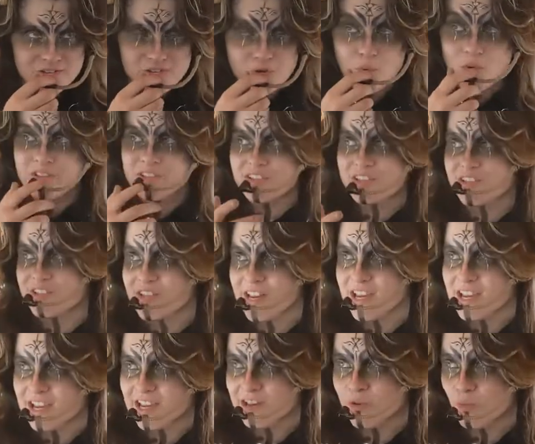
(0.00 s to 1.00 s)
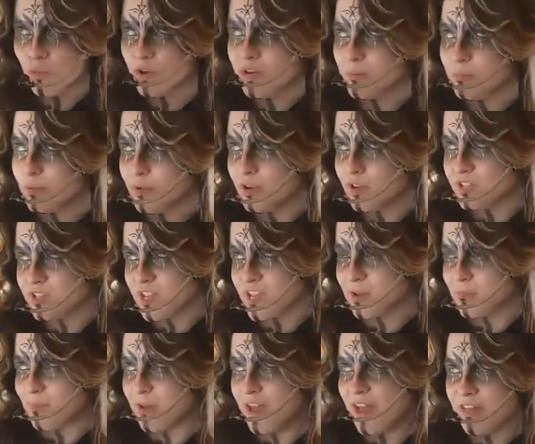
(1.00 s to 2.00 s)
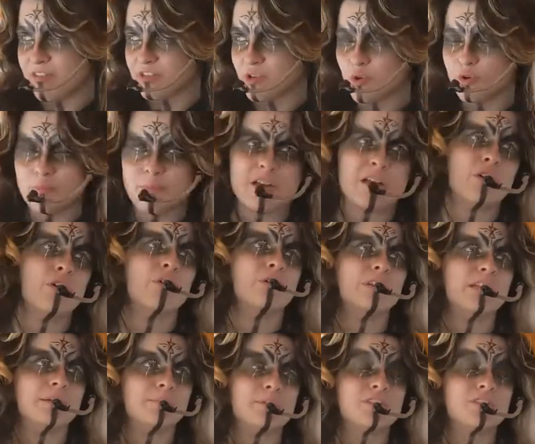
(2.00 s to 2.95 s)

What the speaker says: She wants to stay in, read a book, take a bath, go to bed early.